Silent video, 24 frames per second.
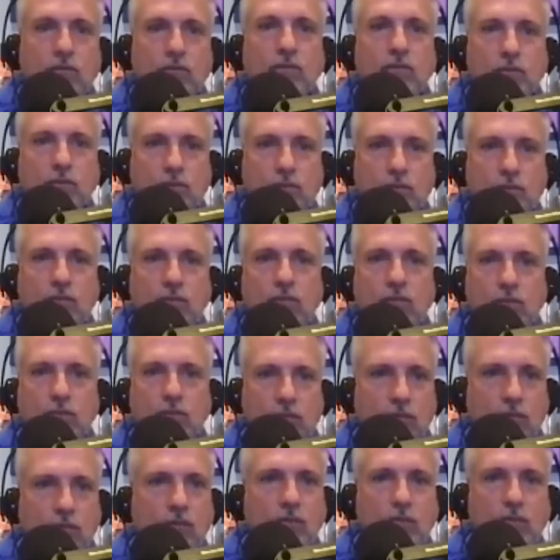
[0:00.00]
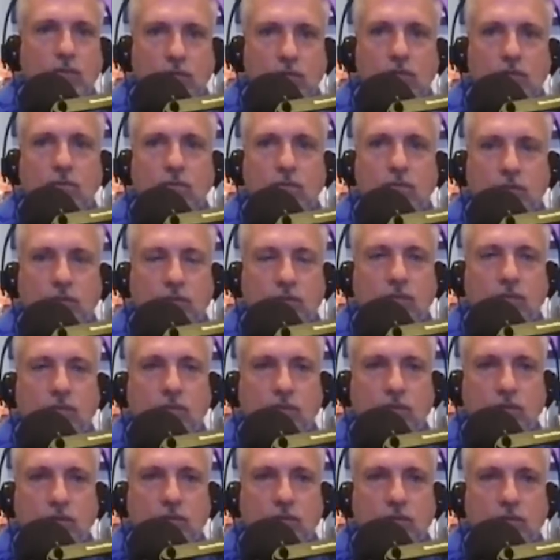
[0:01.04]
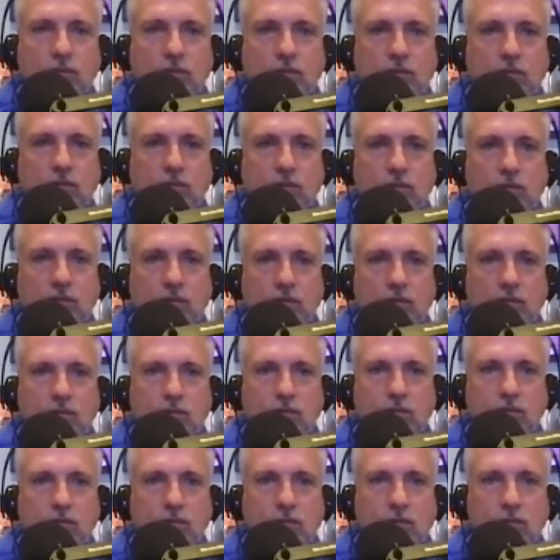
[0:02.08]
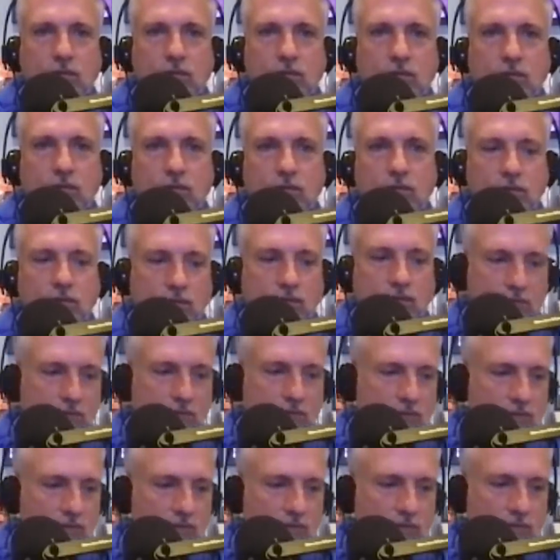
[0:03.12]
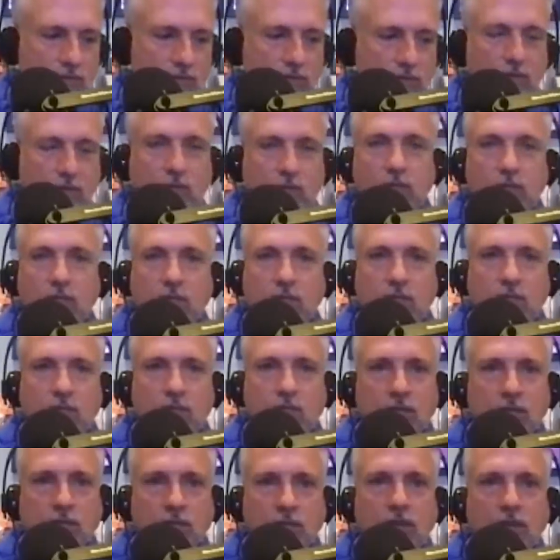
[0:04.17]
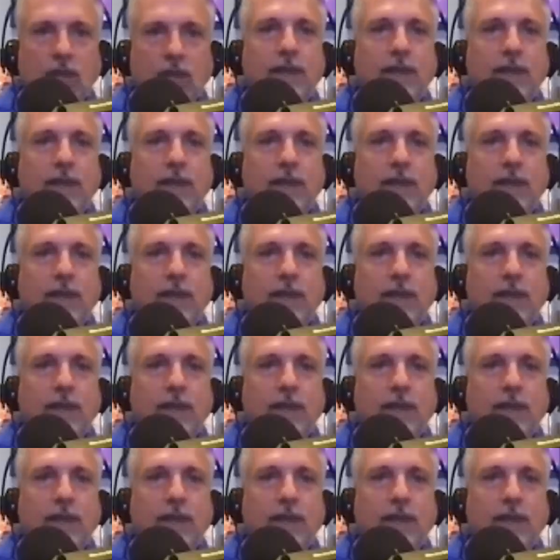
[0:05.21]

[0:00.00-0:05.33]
No words are spoken by the person on screen.